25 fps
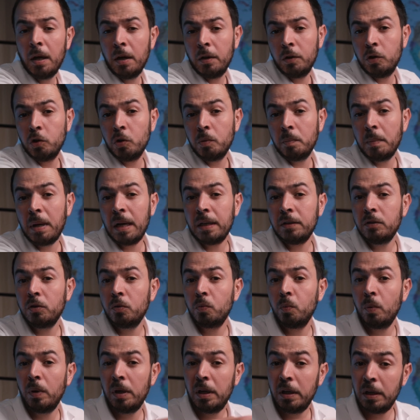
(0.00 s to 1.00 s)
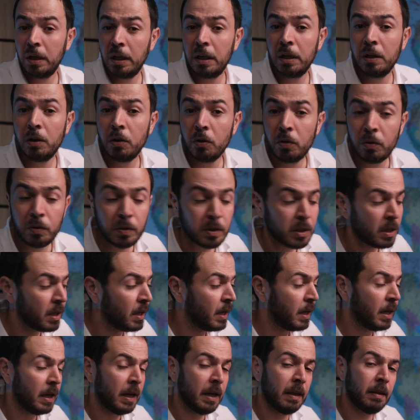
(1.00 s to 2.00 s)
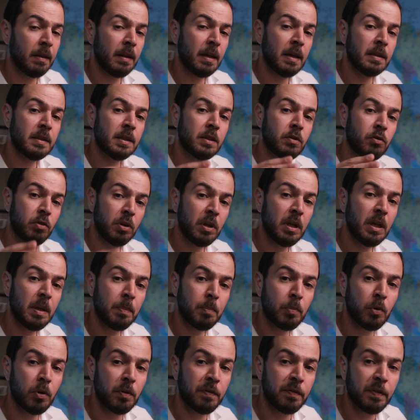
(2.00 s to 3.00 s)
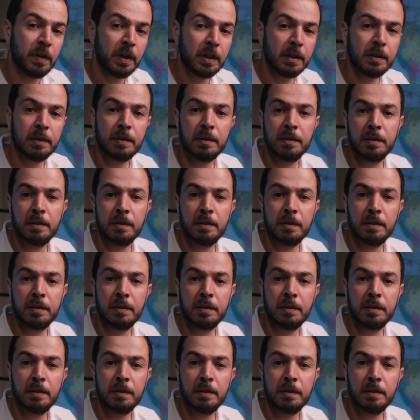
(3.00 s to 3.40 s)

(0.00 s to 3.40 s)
no matter where he goes, and that's really perfect.